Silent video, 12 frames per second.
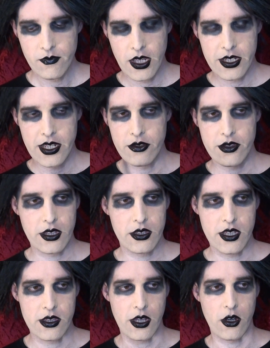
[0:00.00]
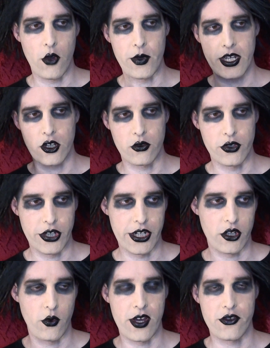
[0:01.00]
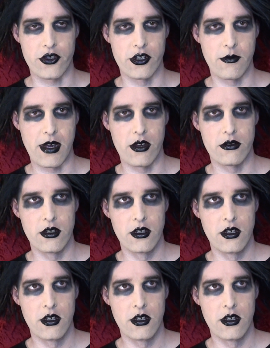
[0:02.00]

You know, it's like he's like, oh, we get a question about.